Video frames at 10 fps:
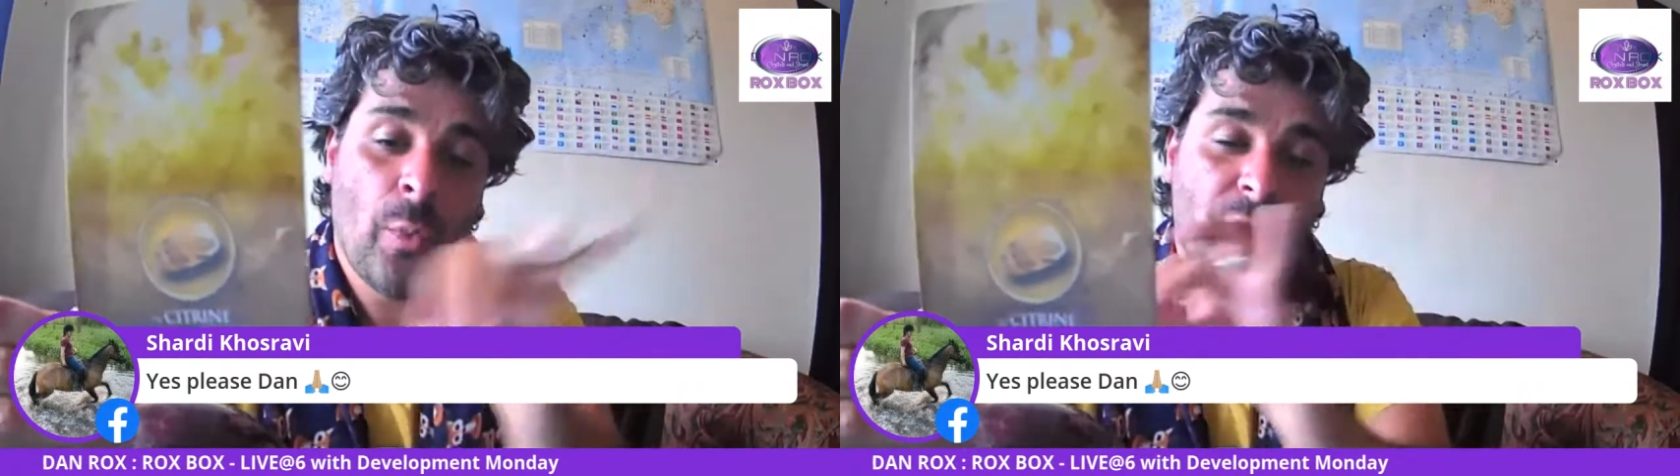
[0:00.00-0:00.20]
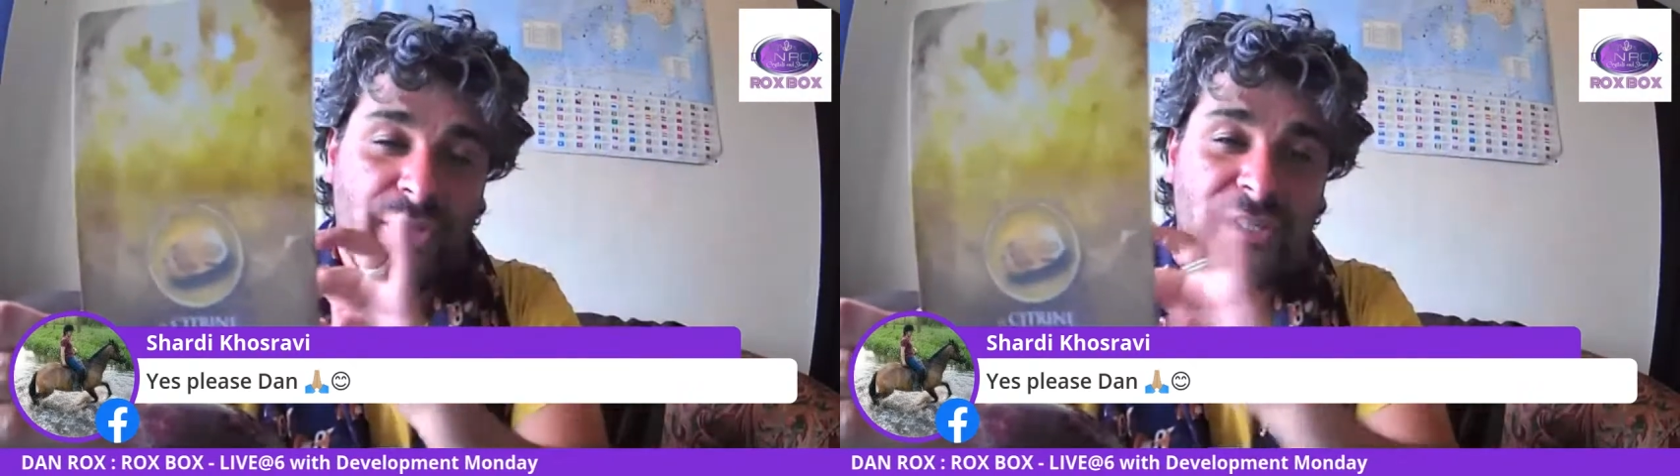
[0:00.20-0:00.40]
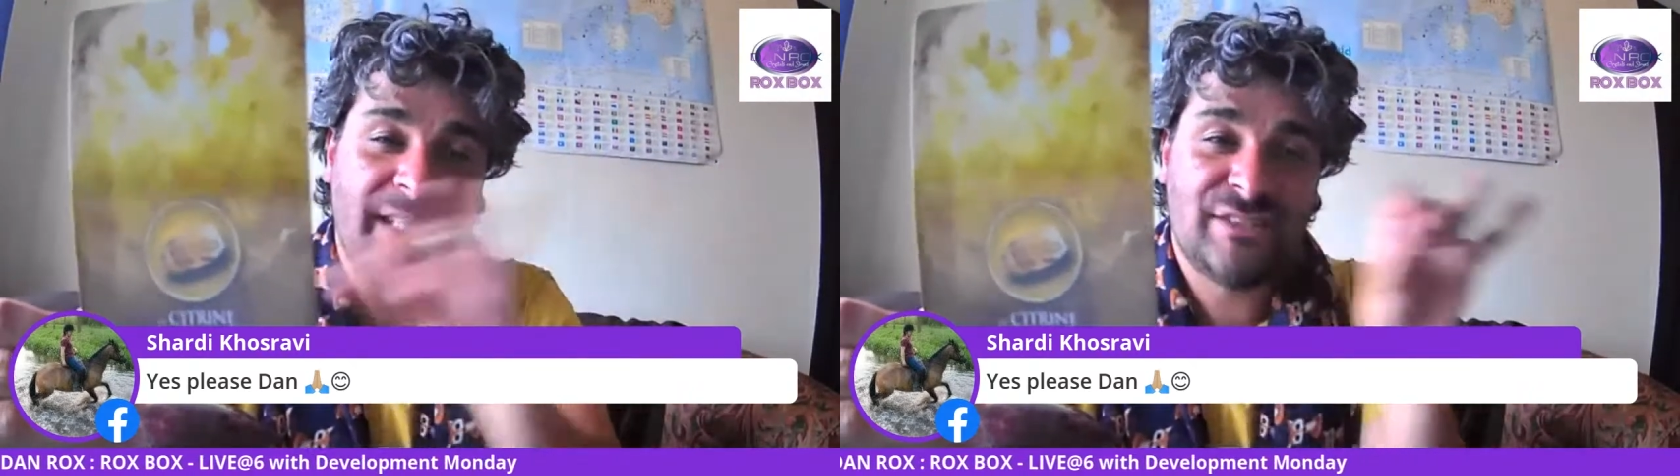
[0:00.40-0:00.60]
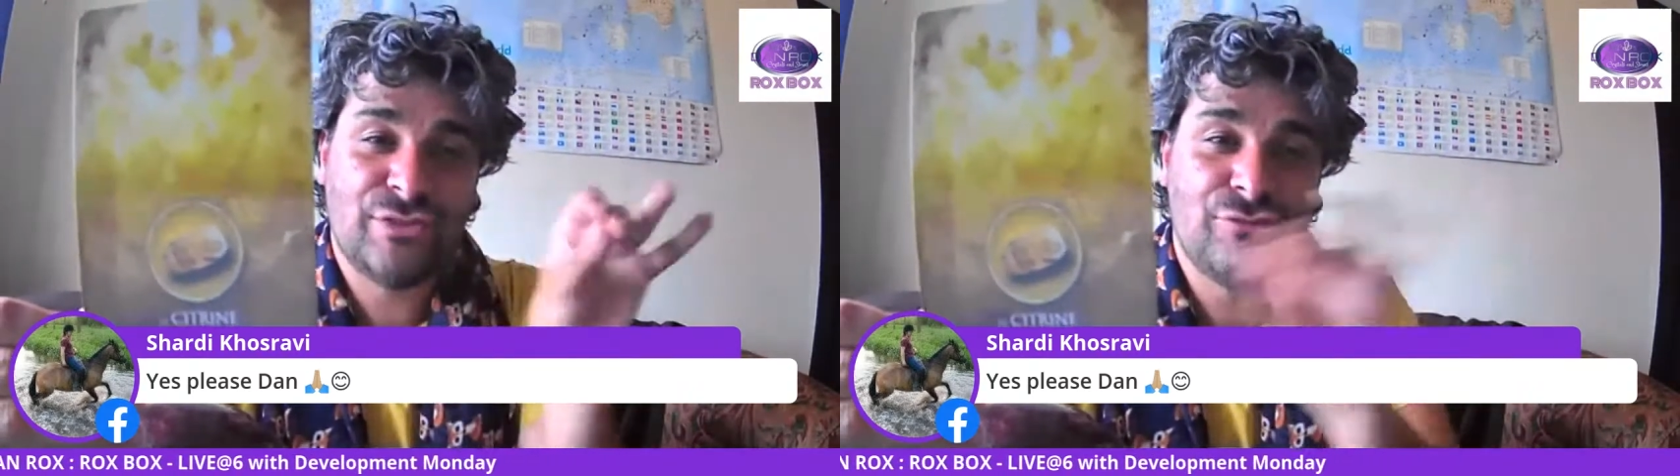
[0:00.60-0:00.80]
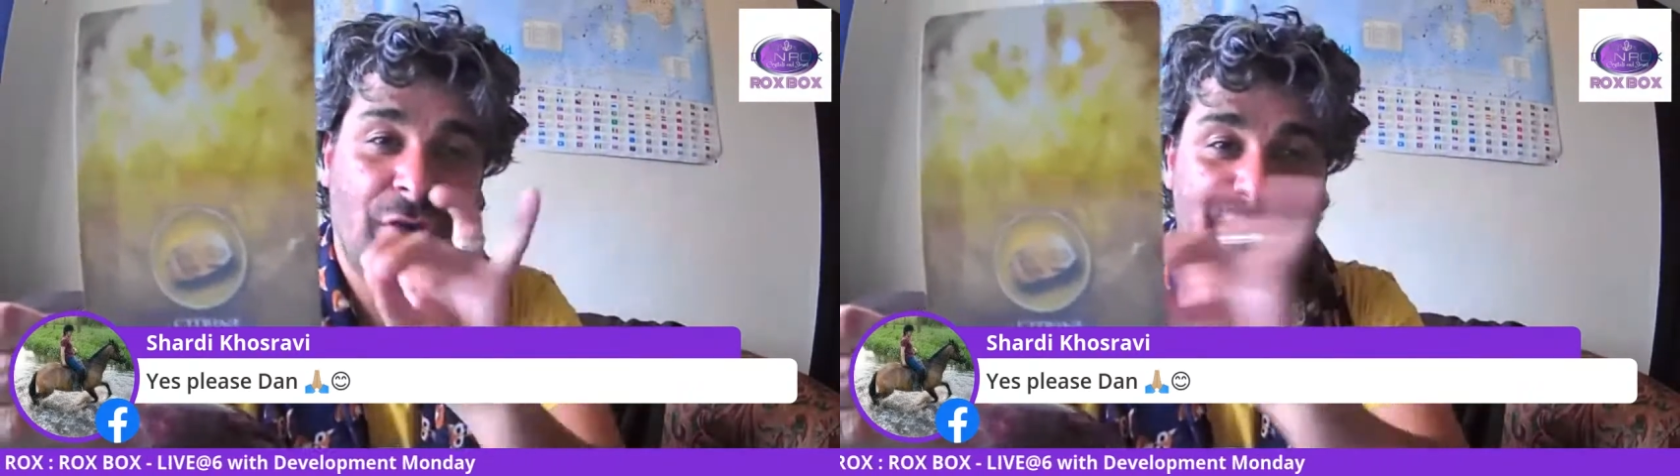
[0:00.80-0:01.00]
whether you need
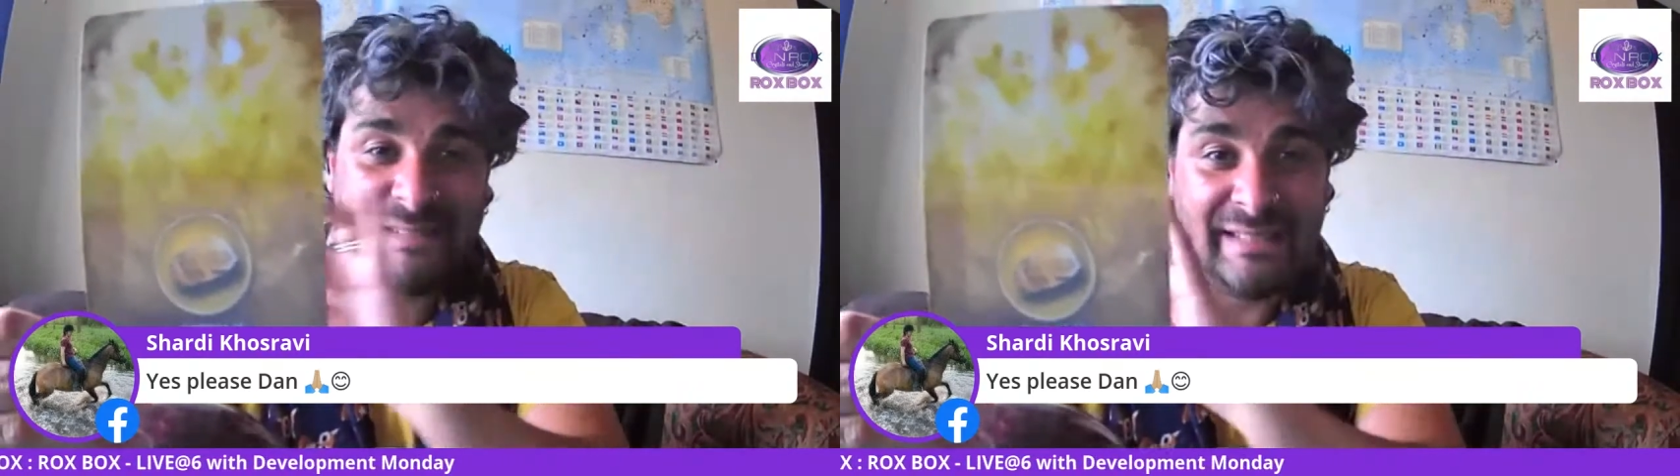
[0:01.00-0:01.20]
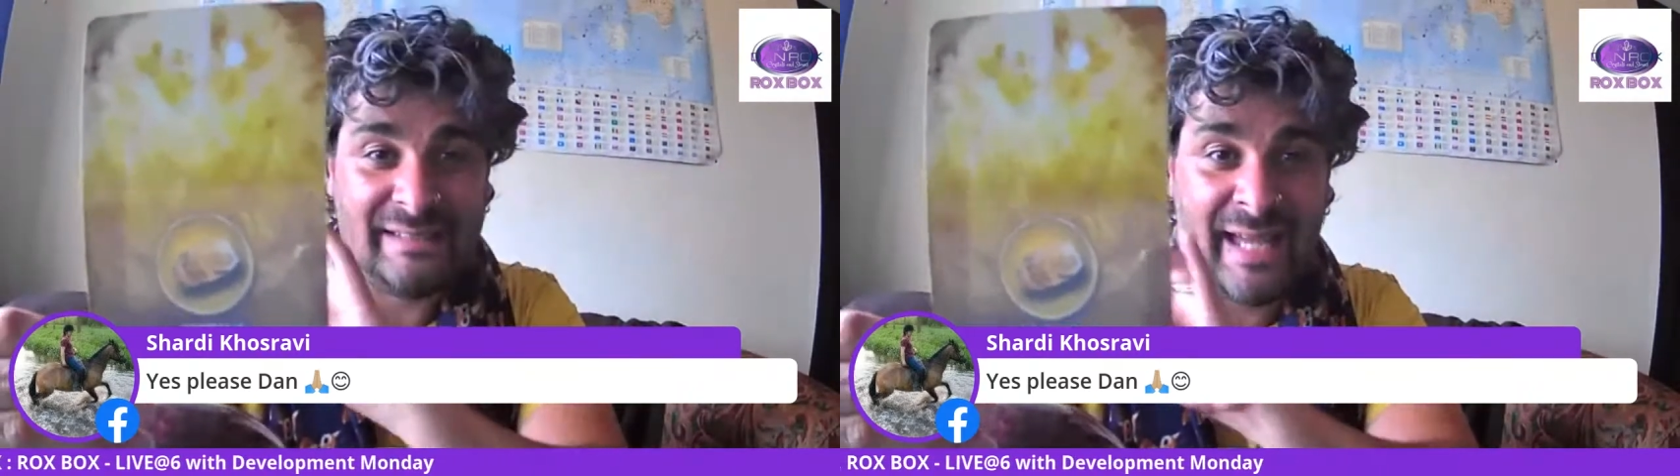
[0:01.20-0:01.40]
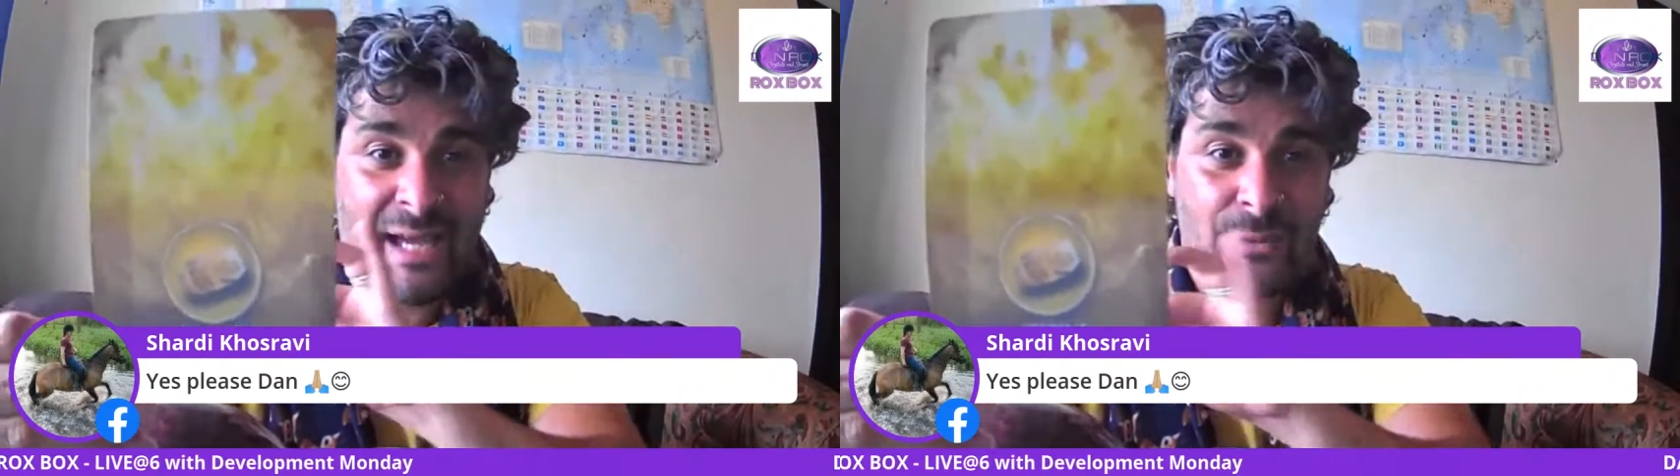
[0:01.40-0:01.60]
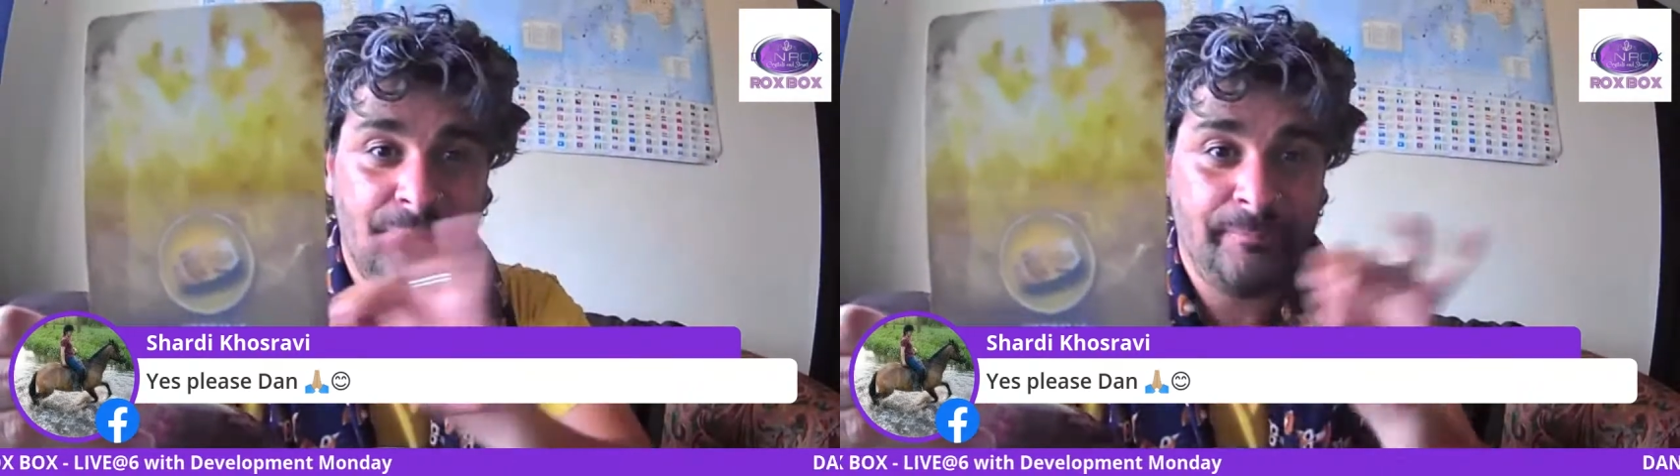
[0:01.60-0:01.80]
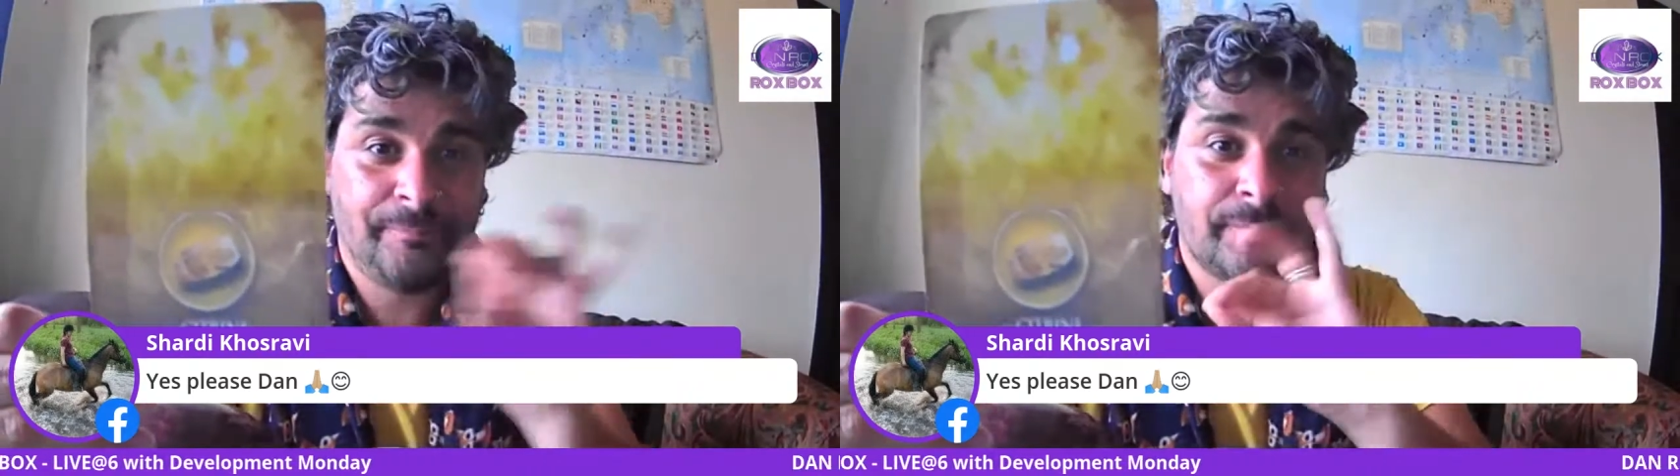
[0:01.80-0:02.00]
to write it
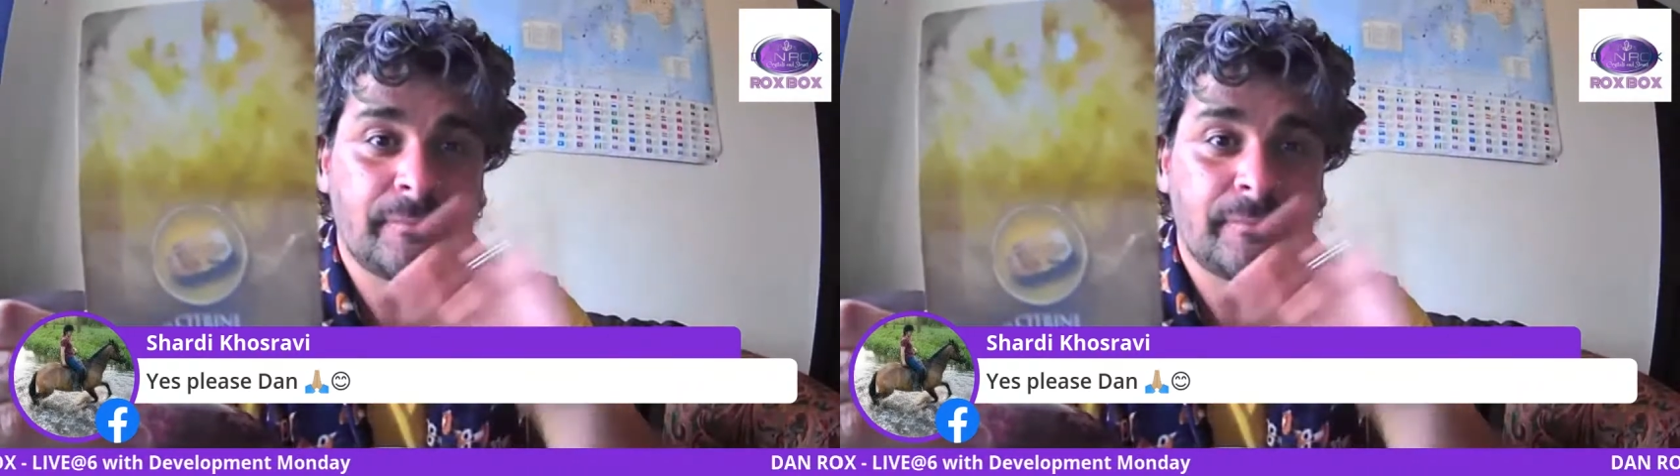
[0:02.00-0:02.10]
down,